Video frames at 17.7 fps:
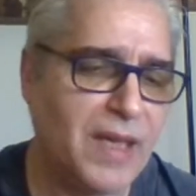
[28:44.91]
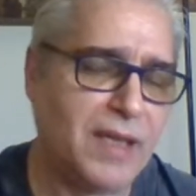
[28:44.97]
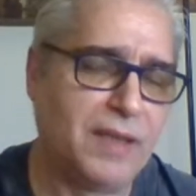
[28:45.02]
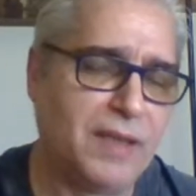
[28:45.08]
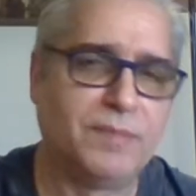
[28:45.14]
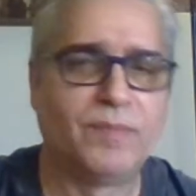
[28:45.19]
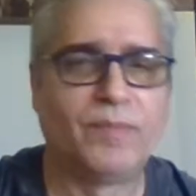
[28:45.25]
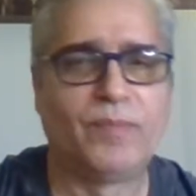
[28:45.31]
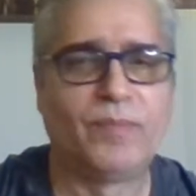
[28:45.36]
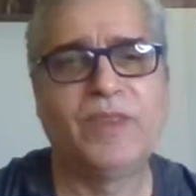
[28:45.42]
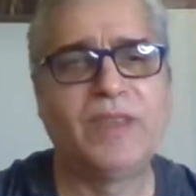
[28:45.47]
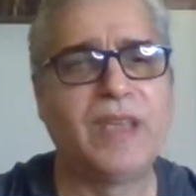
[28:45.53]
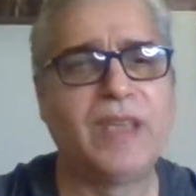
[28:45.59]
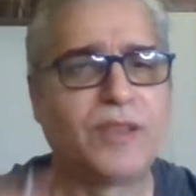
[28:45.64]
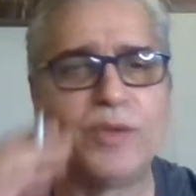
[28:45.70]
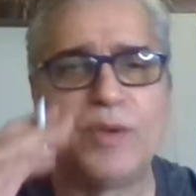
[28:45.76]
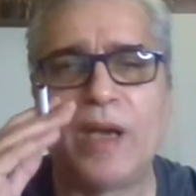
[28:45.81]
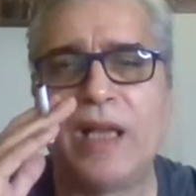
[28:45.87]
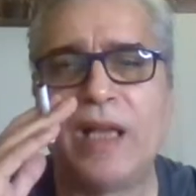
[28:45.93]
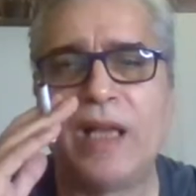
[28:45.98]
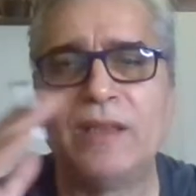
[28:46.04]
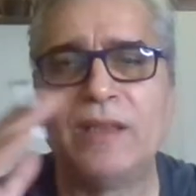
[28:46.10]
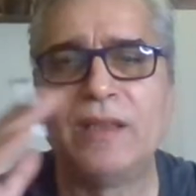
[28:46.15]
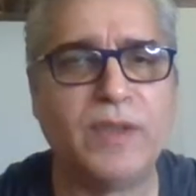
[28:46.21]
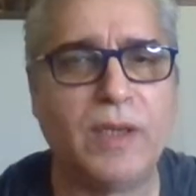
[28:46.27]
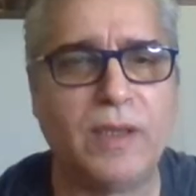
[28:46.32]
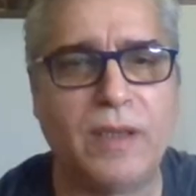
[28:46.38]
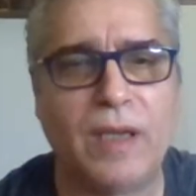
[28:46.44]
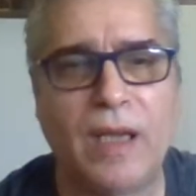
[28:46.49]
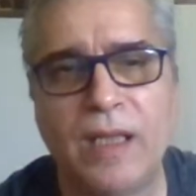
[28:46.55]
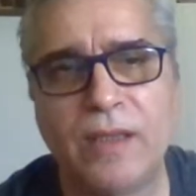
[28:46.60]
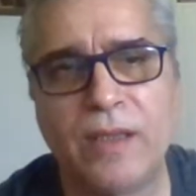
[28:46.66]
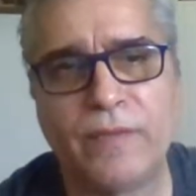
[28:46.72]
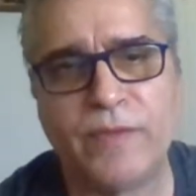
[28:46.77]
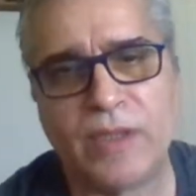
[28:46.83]
Man, thank you. I love you.
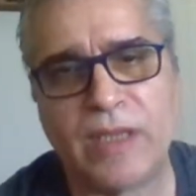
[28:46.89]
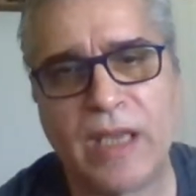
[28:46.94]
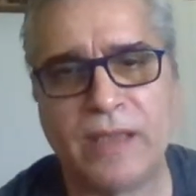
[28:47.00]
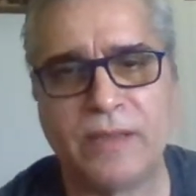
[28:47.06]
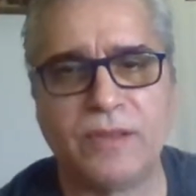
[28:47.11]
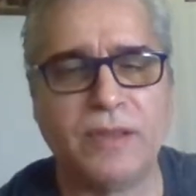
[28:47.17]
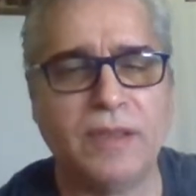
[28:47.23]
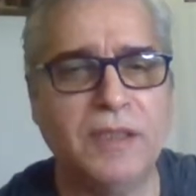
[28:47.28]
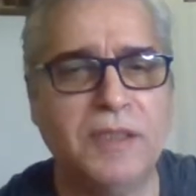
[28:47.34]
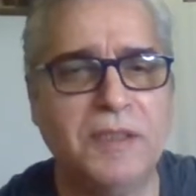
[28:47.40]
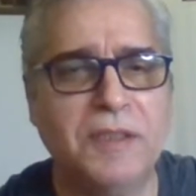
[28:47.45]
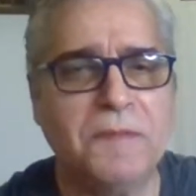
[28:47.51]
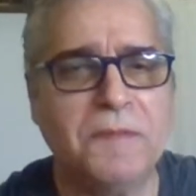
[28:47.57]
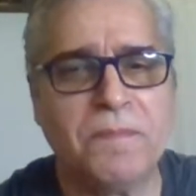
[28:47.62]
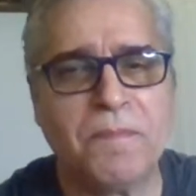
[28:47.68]
I love you guys.